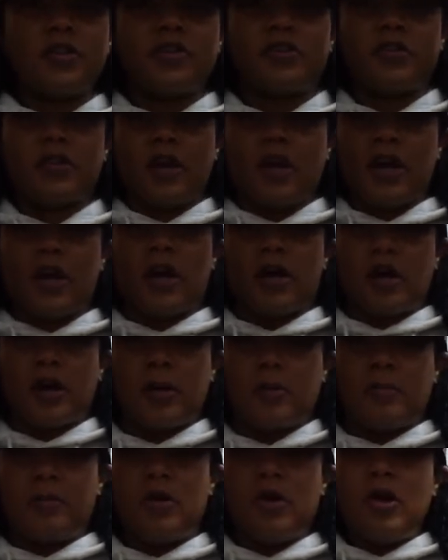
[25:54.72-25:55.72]
this
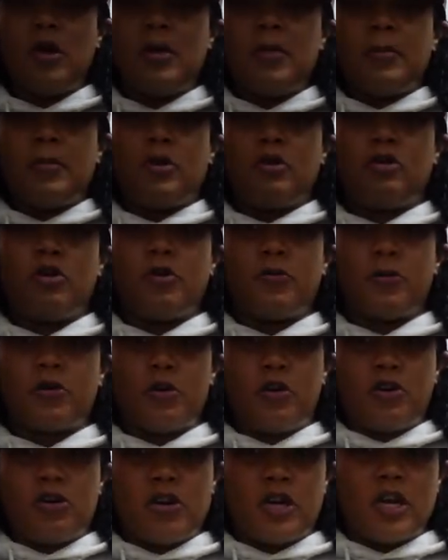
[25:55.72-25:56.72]
um, pullover
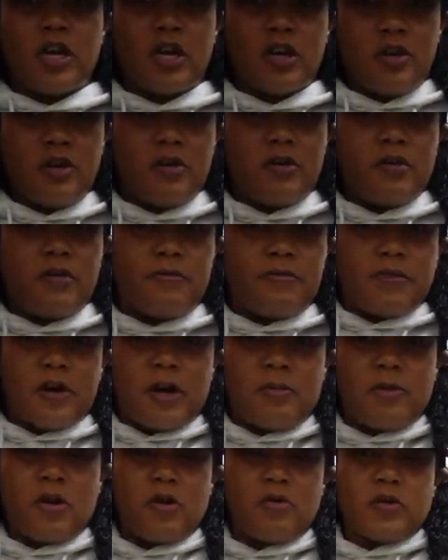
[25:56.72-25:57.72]
hoodie
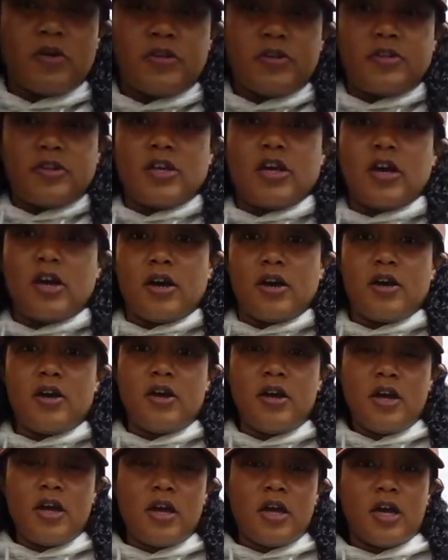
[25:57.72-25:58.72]
from Aritzia.
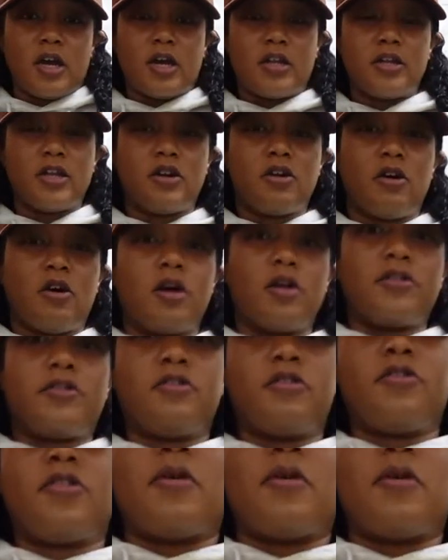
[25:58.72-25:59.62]
And then also